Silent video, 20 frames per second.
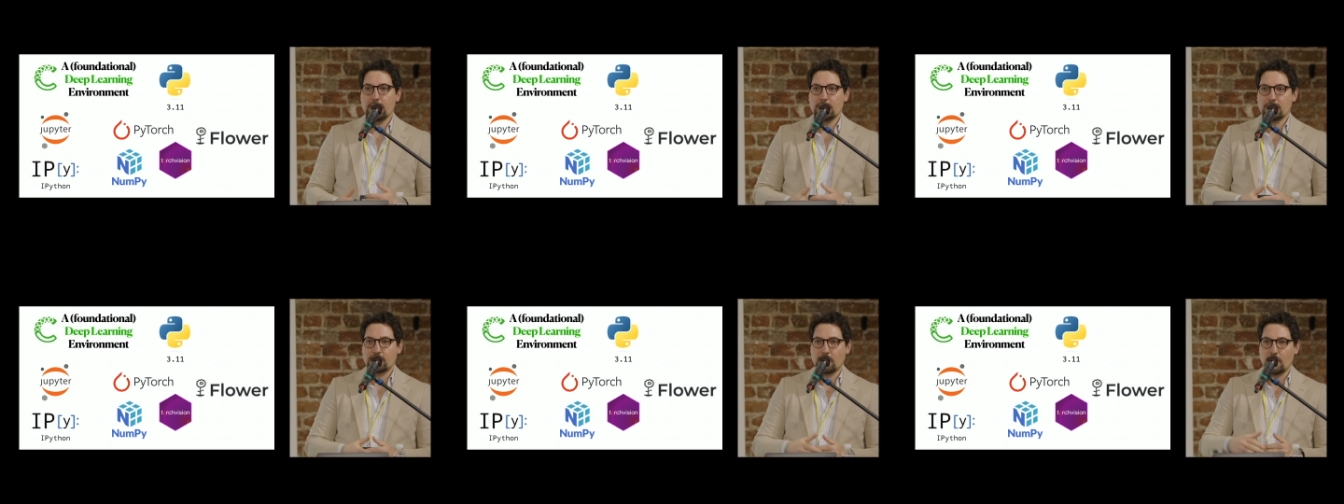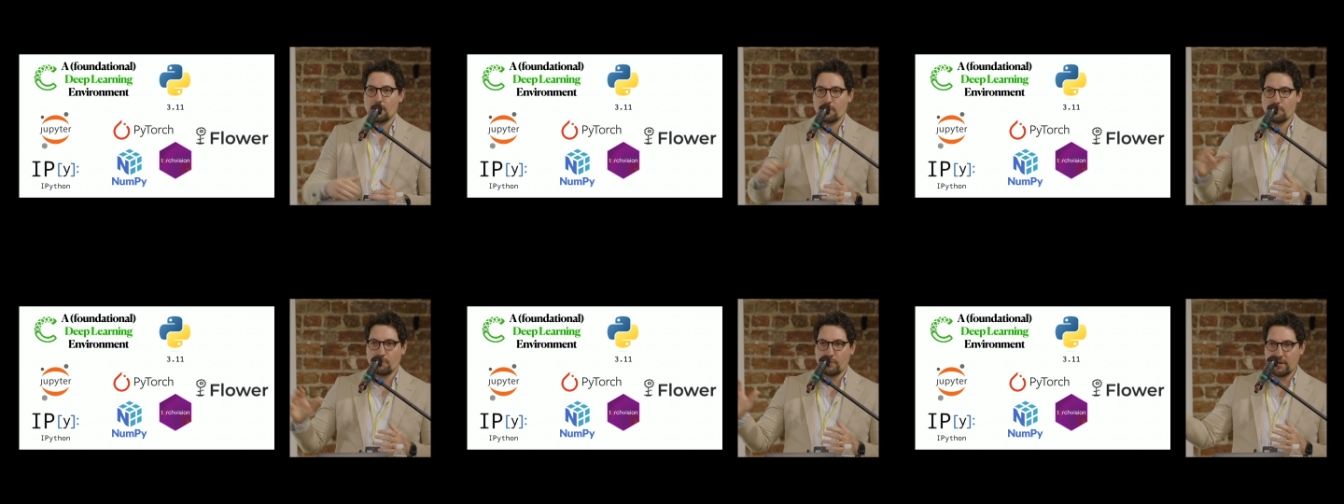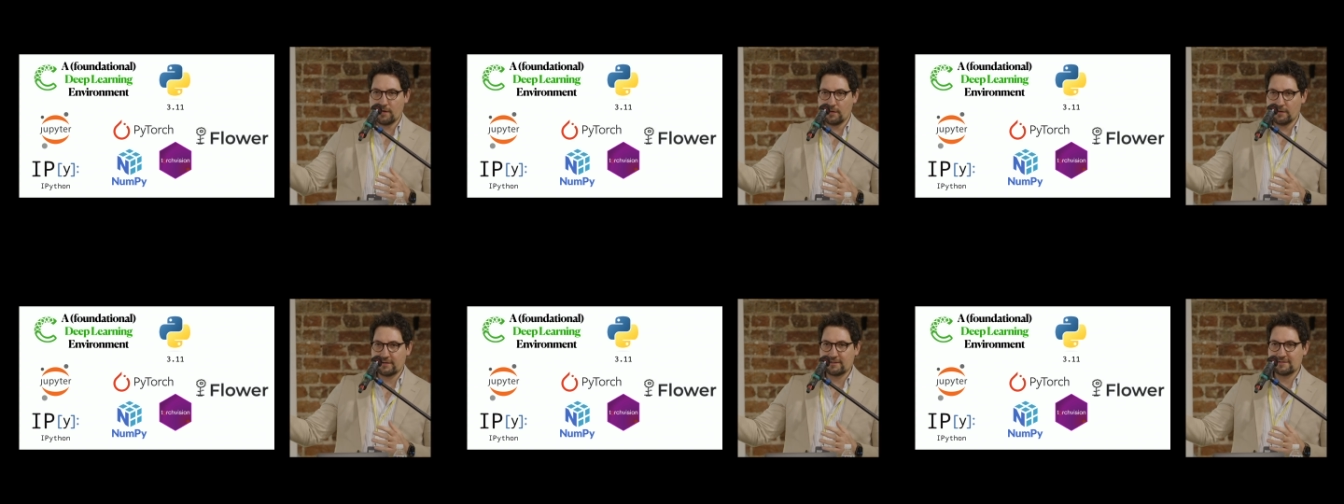So
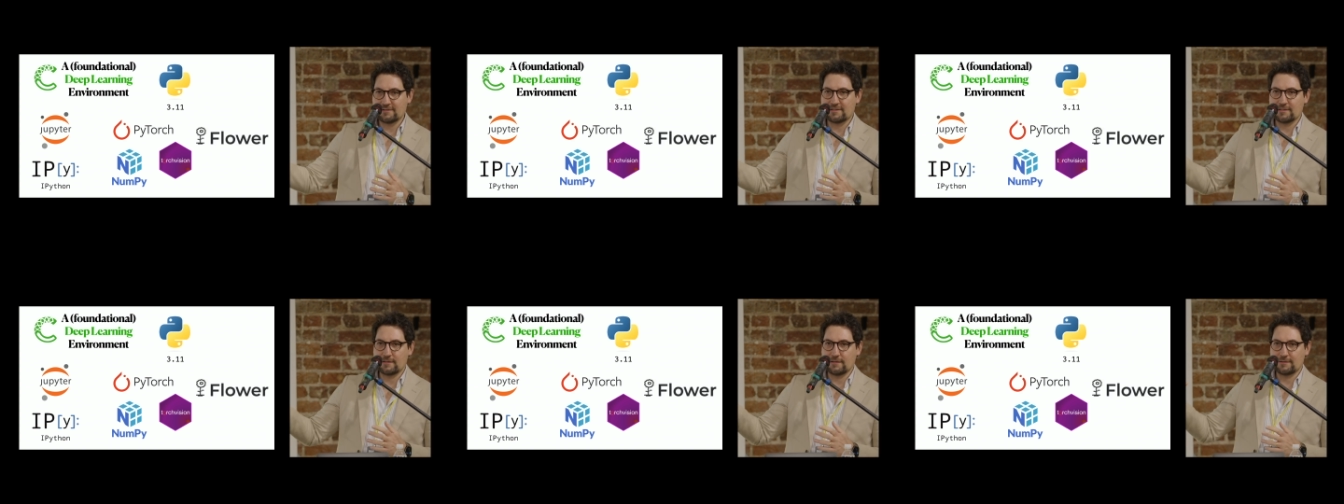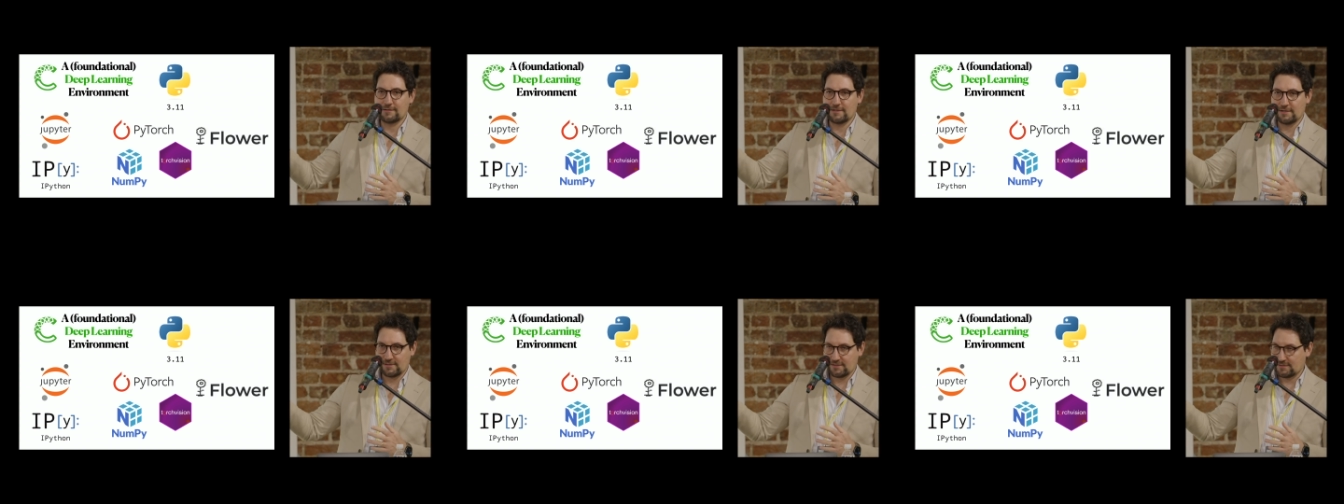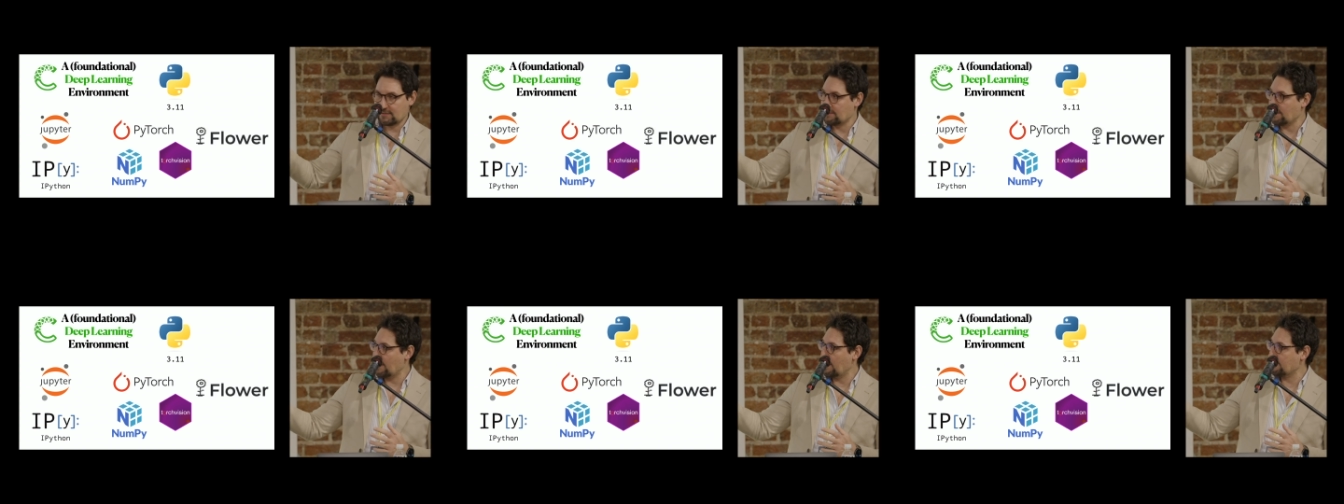we're going to consider
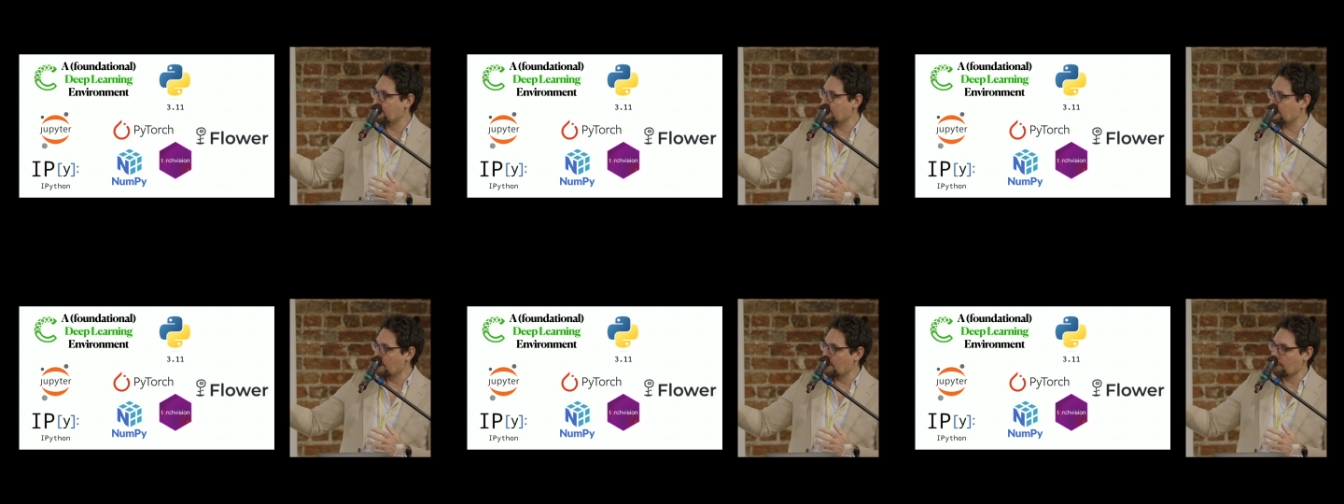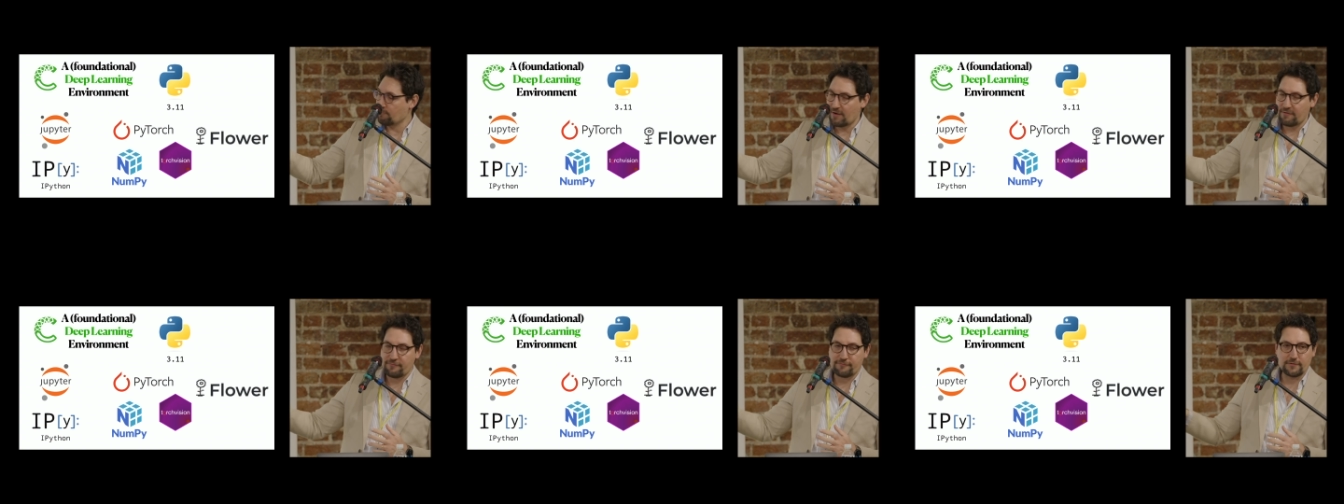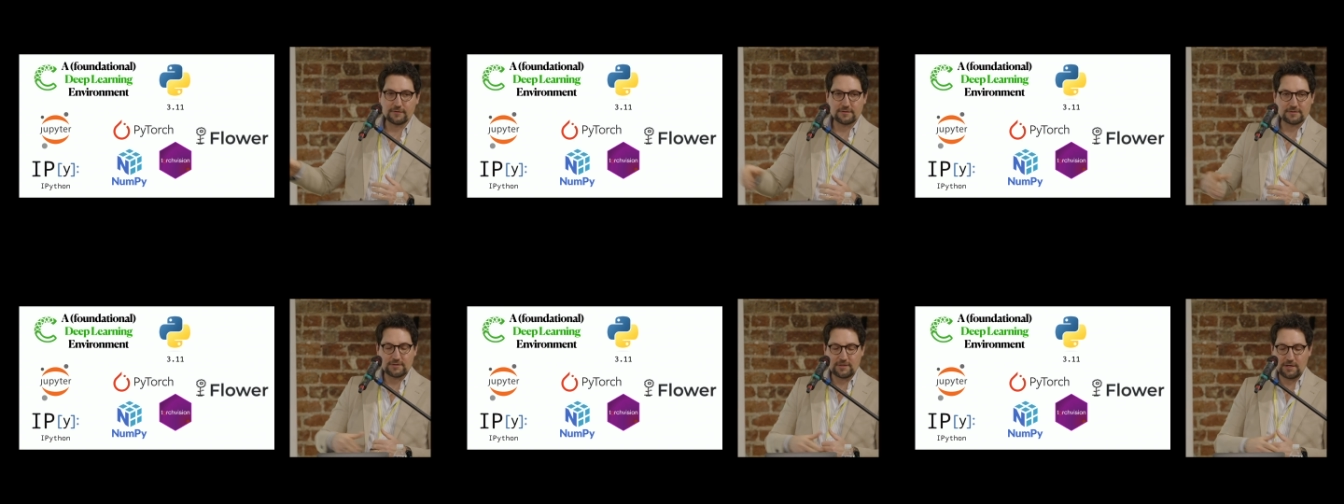this as the
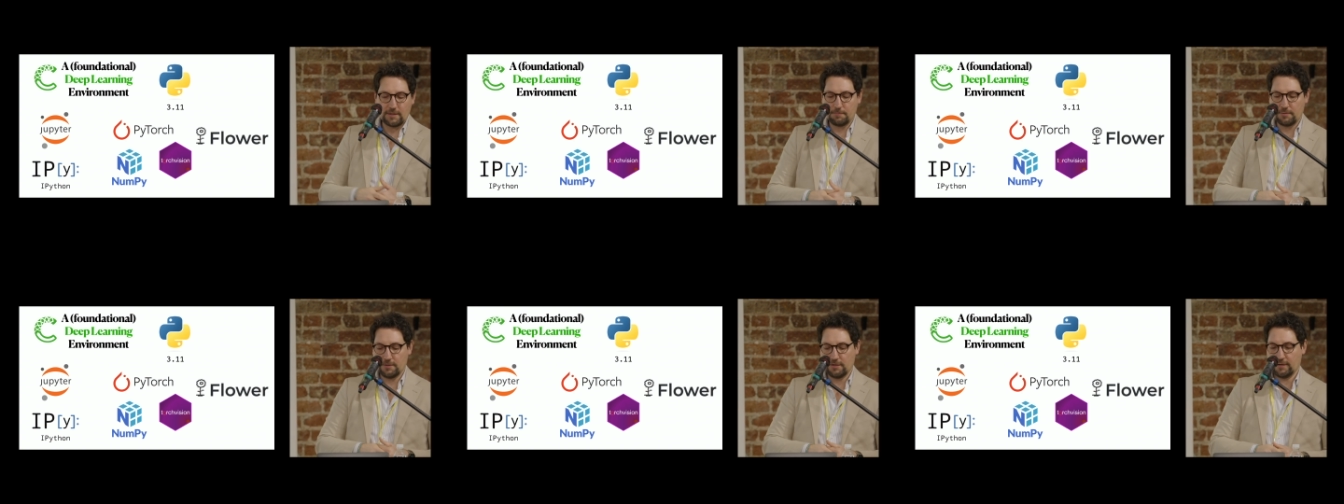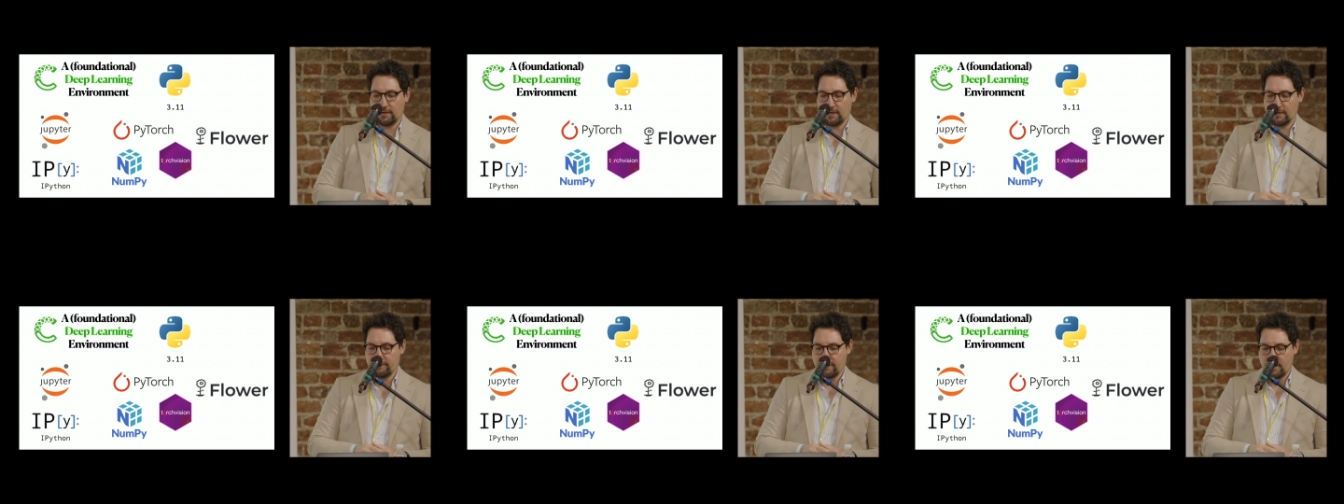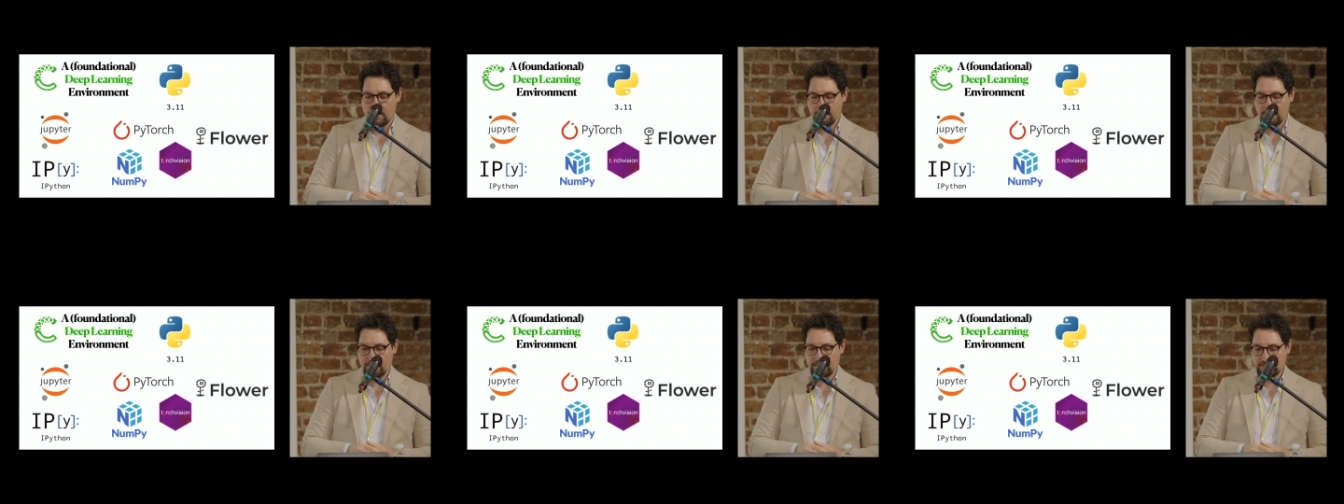reference deep learning
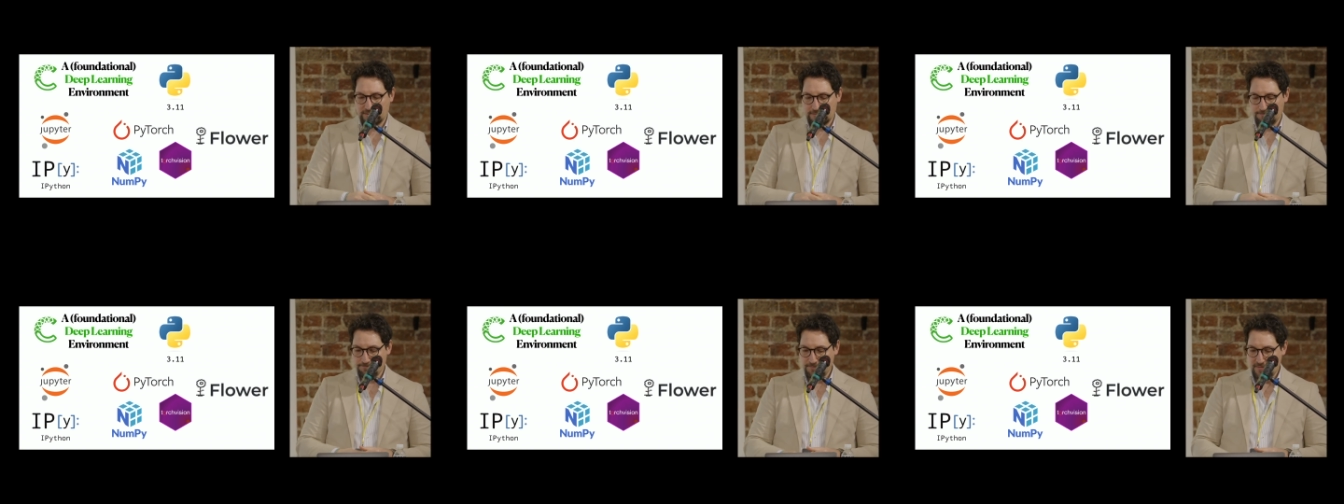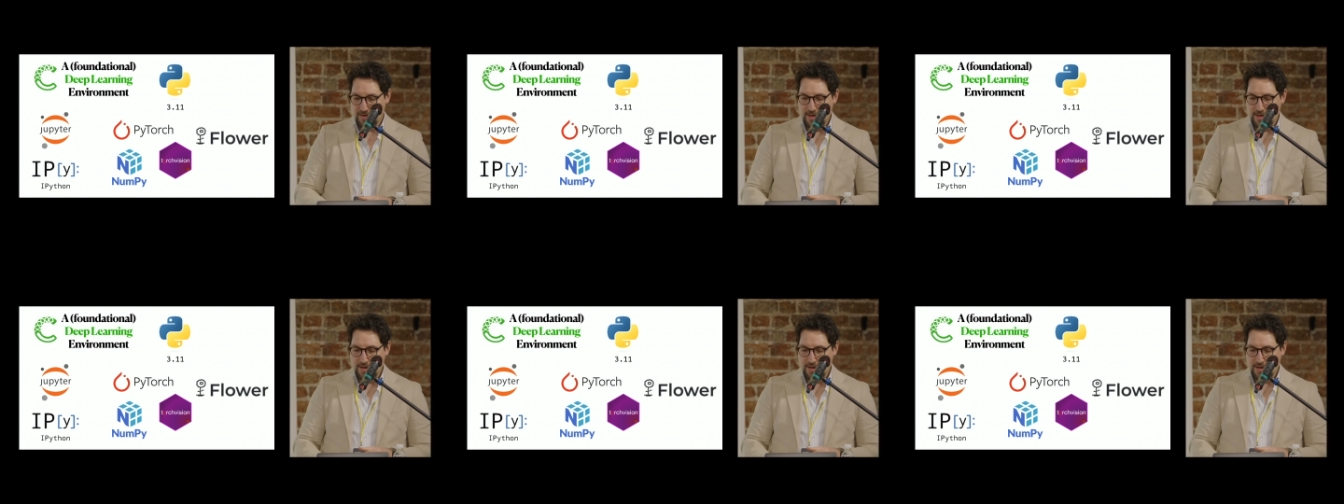environments.